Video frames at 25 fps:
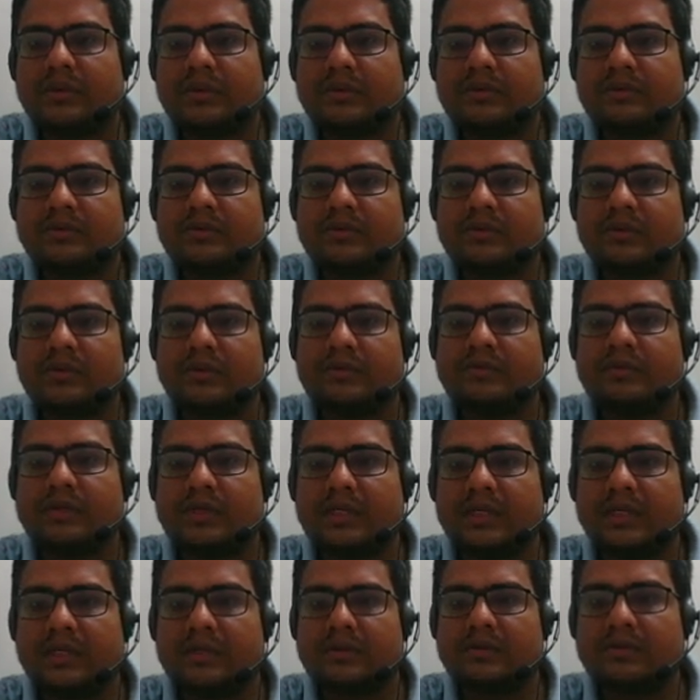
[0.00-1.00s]
So if we
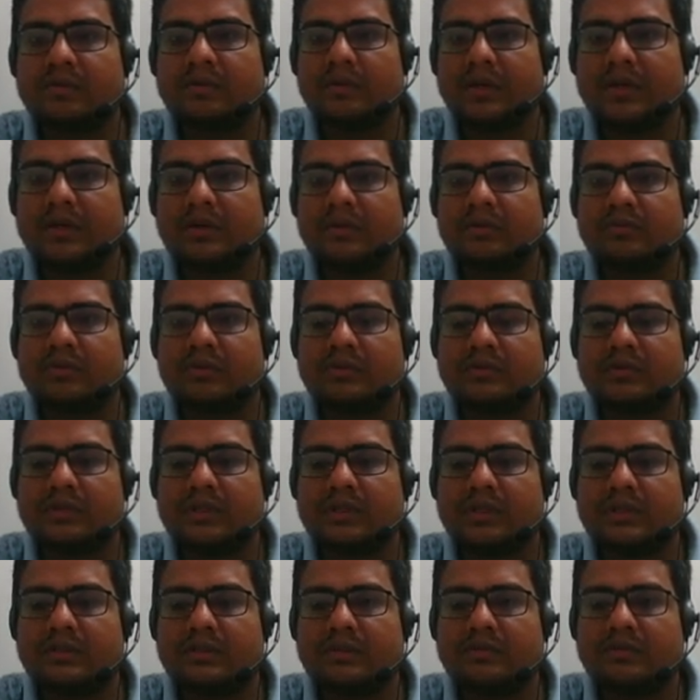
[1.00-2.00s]
take square on both
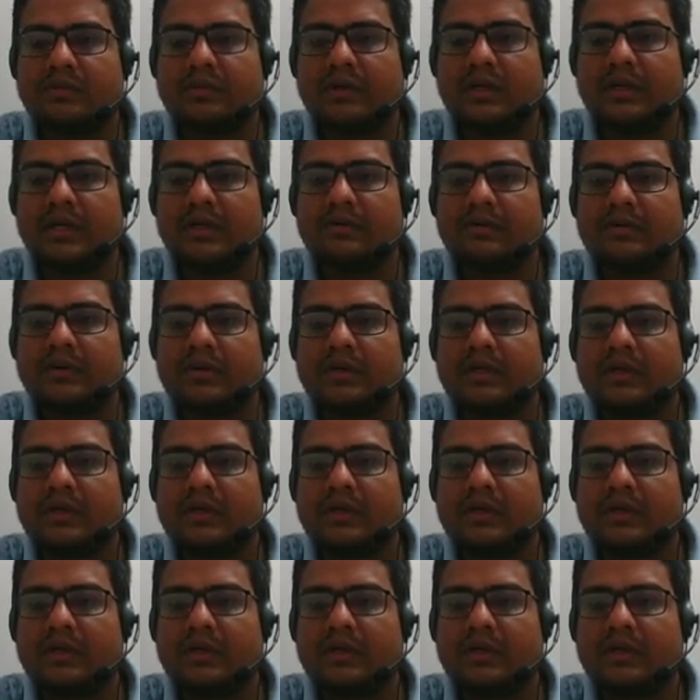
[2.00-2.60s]
sides, then we will have